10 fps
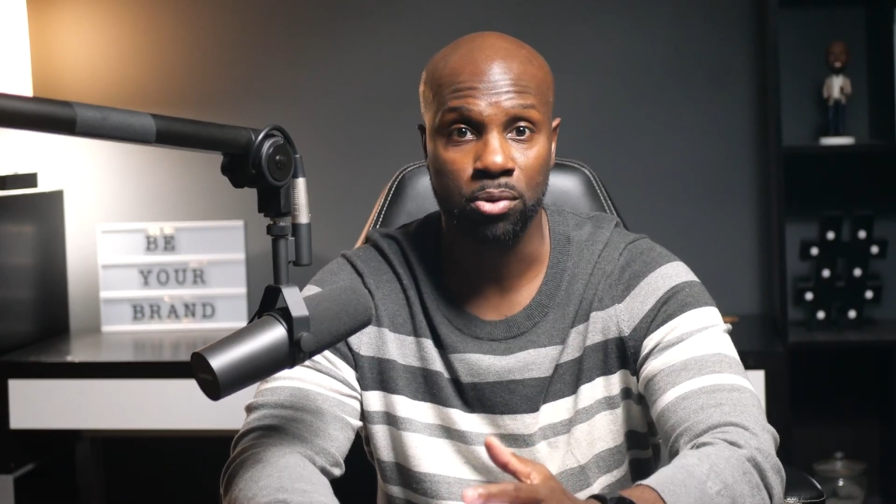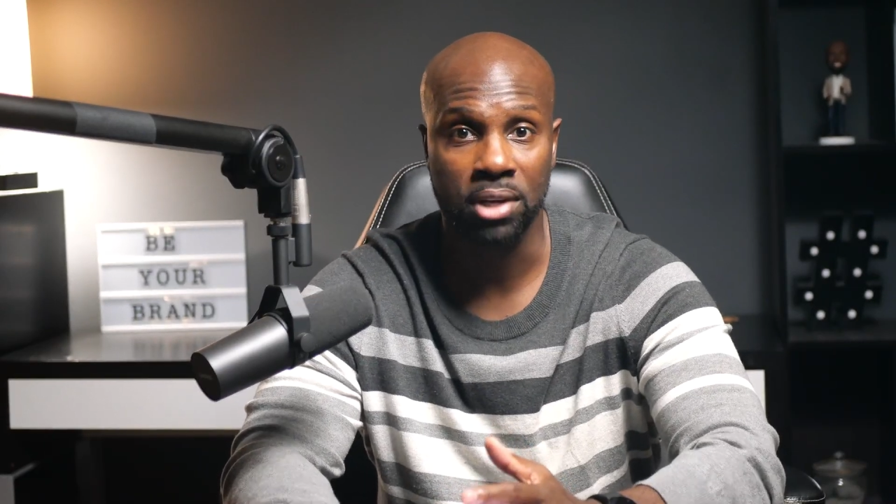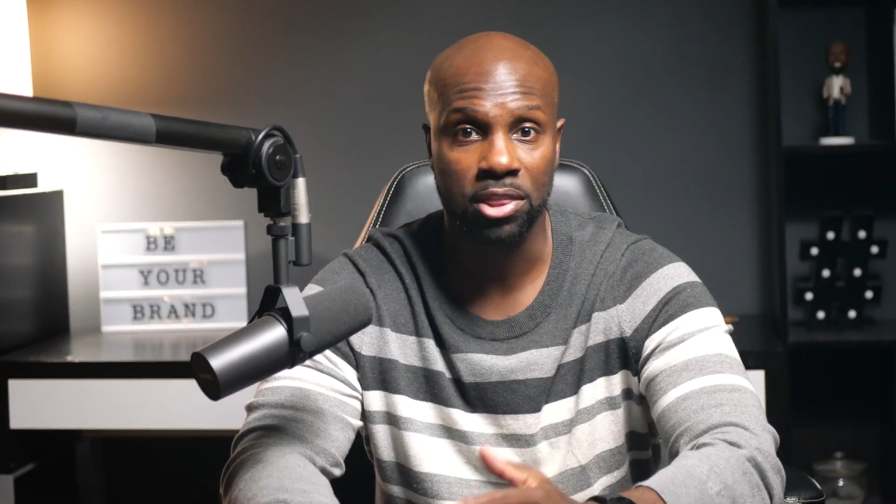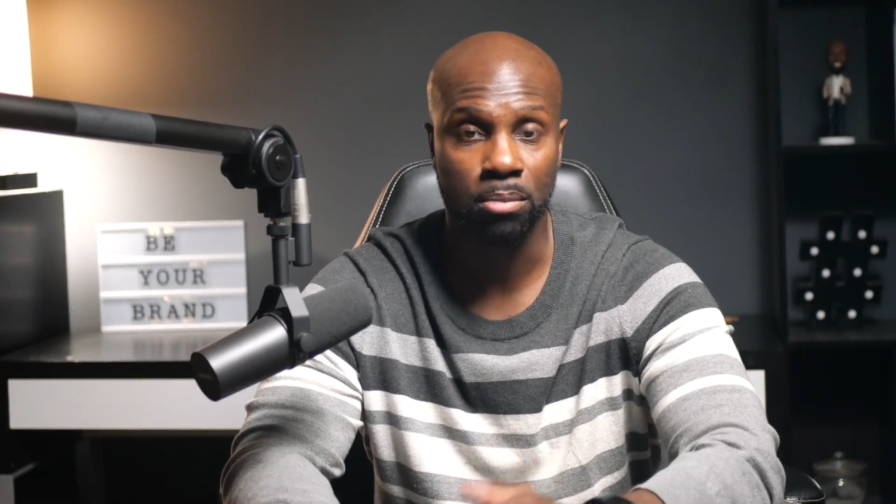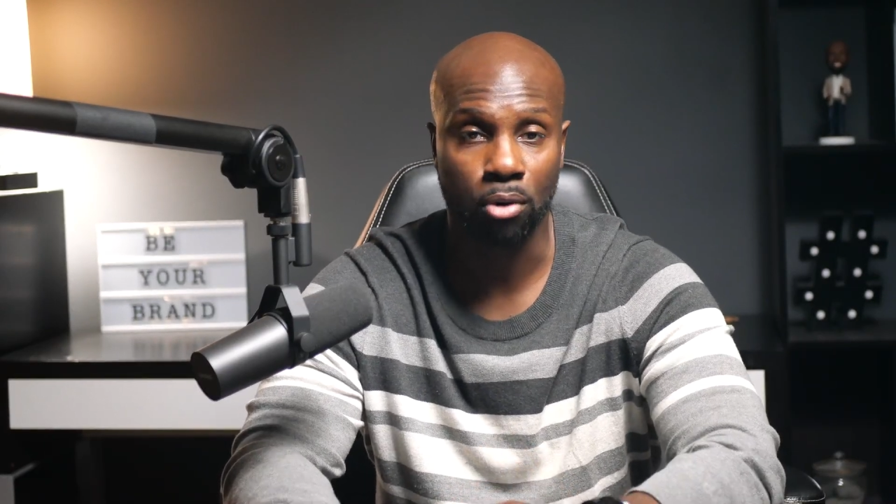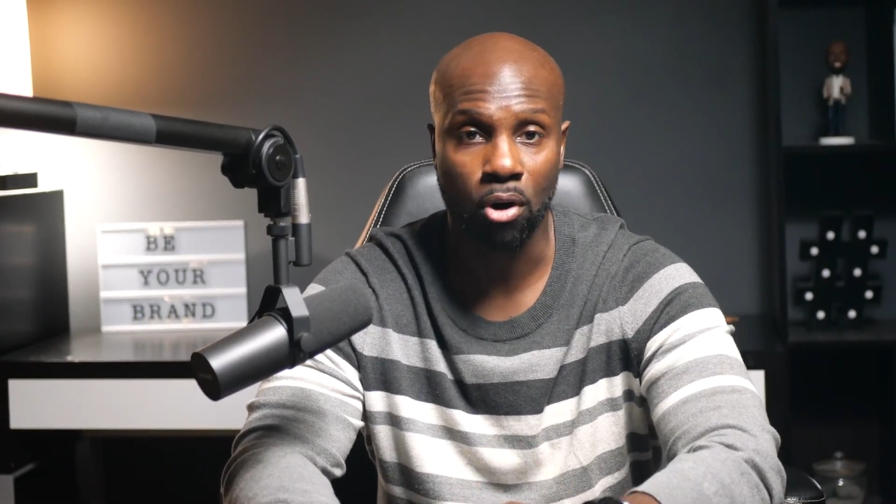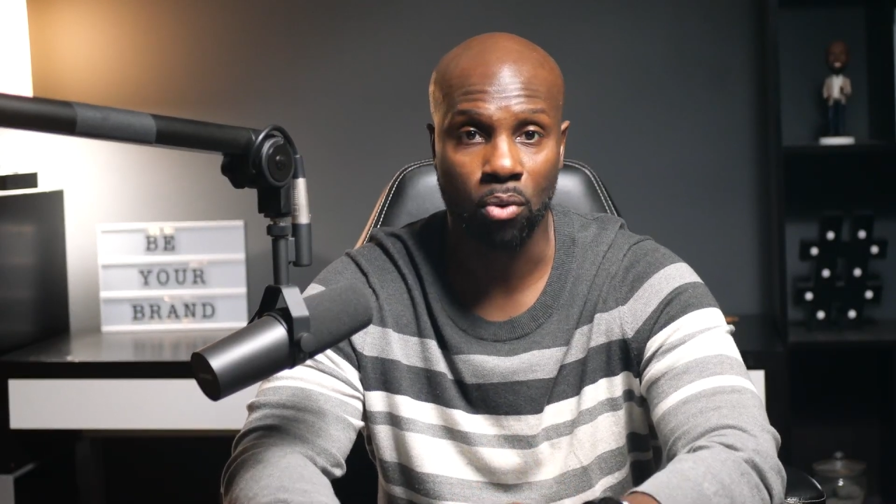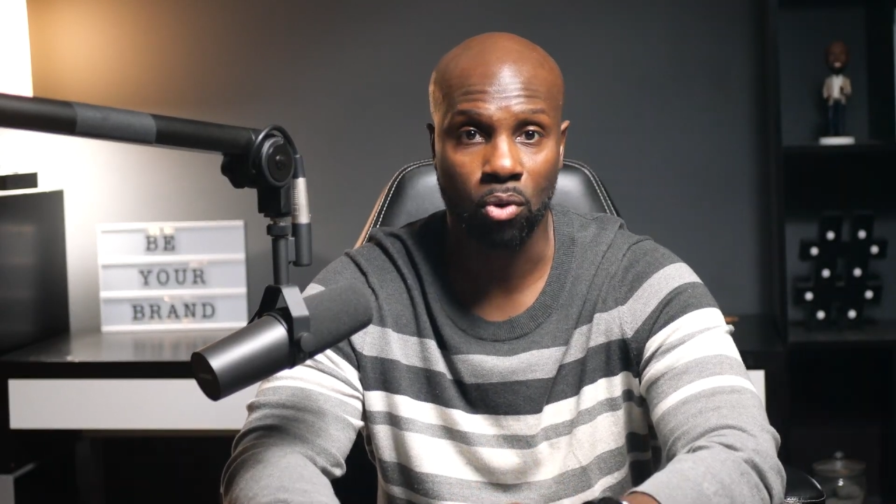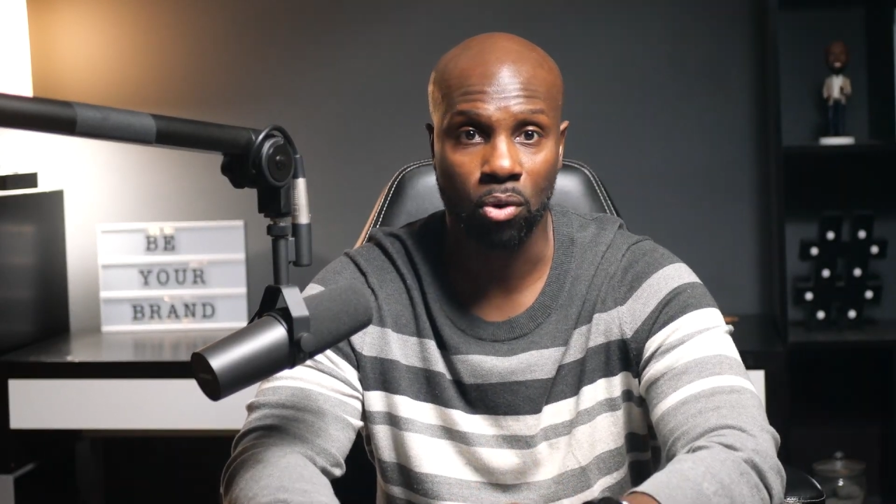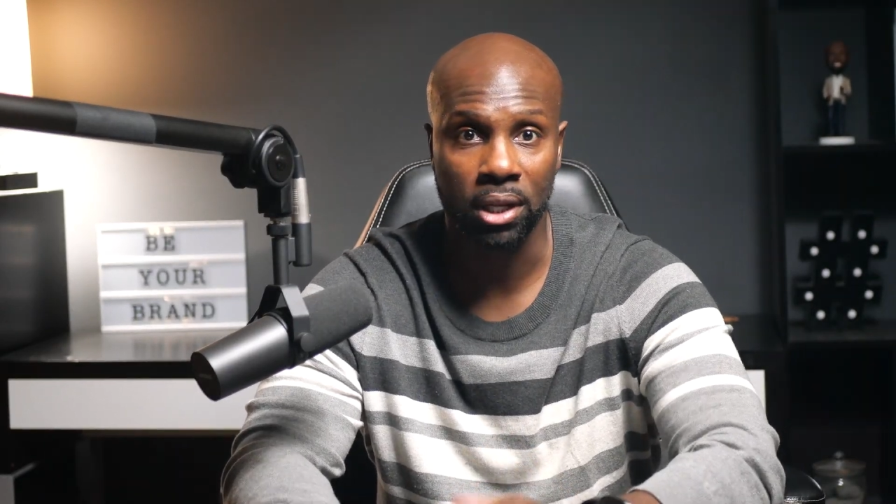you get the ball
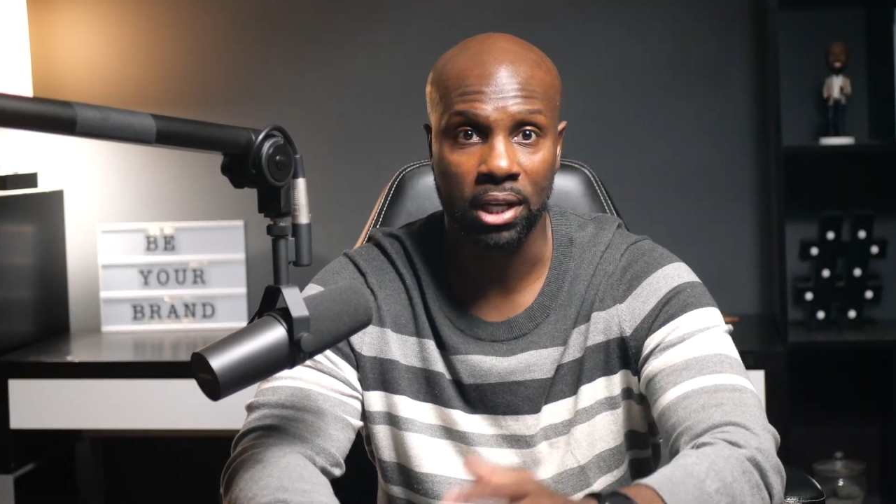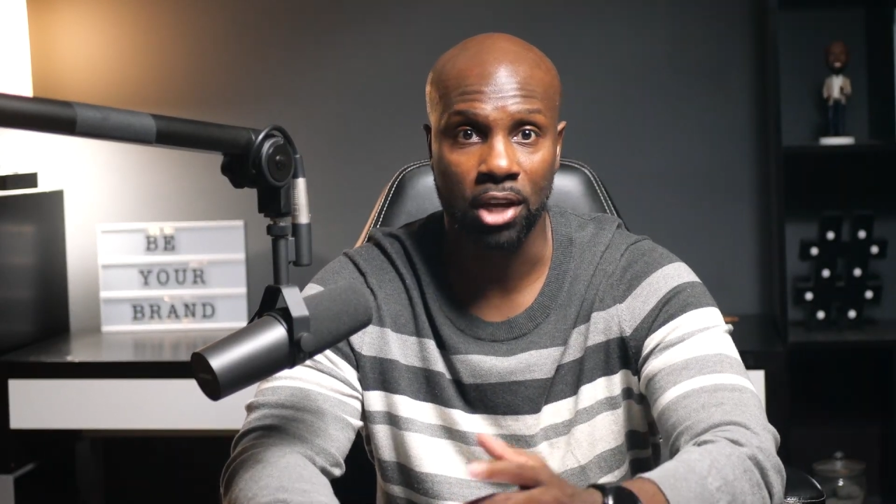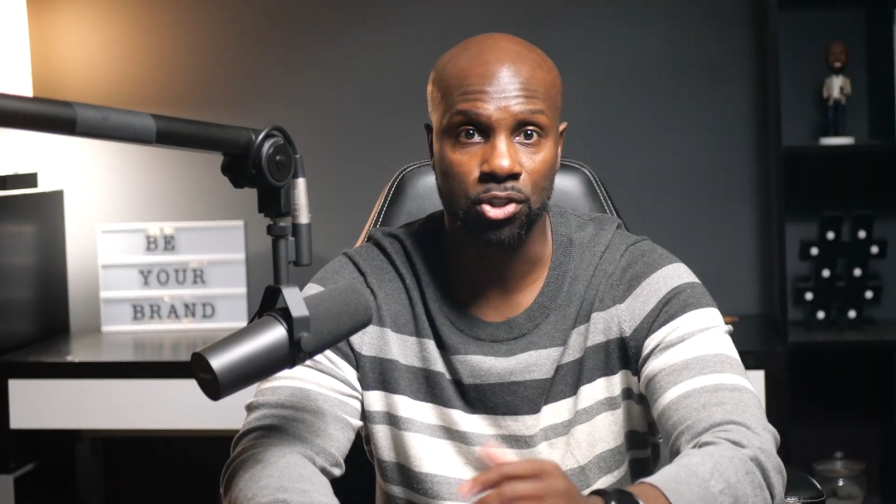rolling